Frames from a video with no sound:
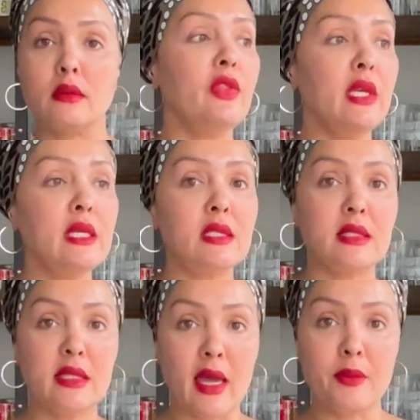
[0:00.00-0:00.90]
These
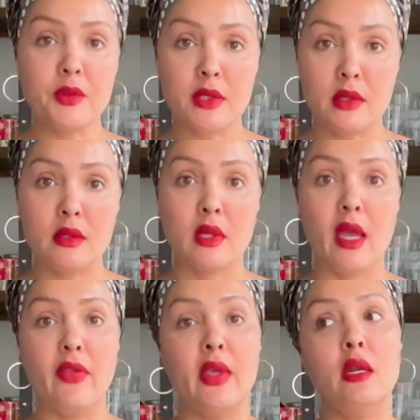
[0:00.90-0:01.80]
steps,
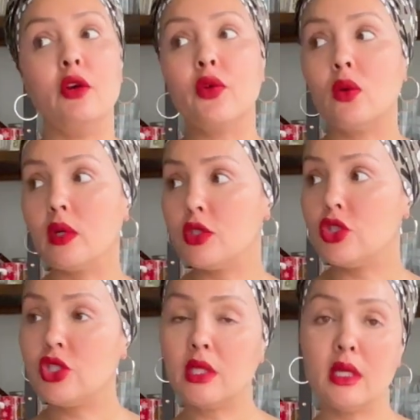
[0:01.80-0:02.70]
and then of course
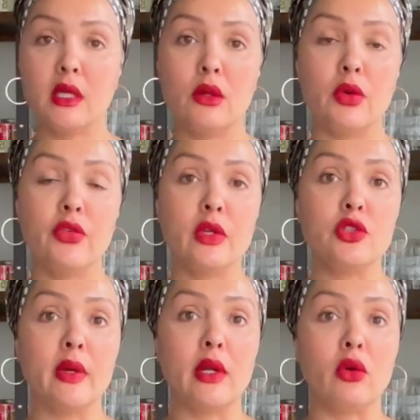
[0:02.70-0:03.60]
chilling in the
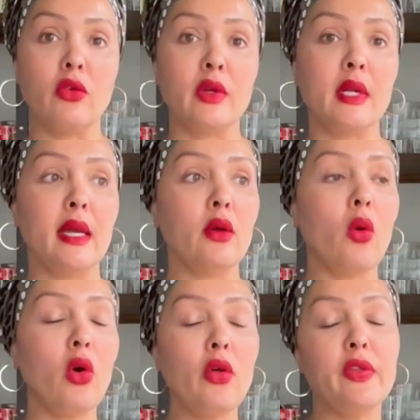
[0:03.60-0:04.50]
refrigerator overnight,
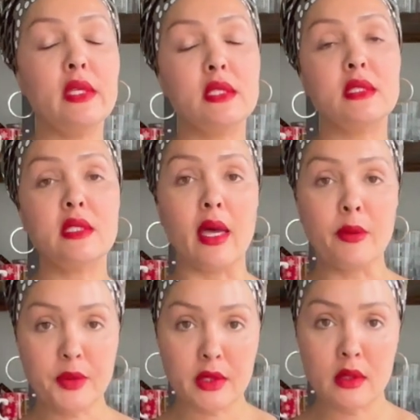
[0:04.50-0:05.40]
all these
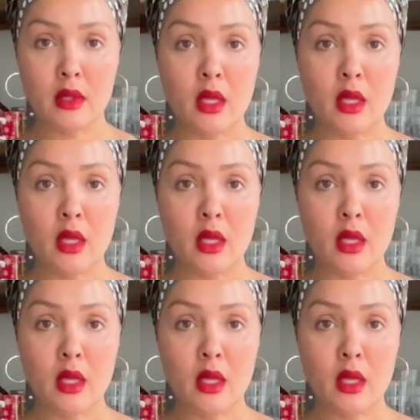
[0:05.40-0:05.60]
steps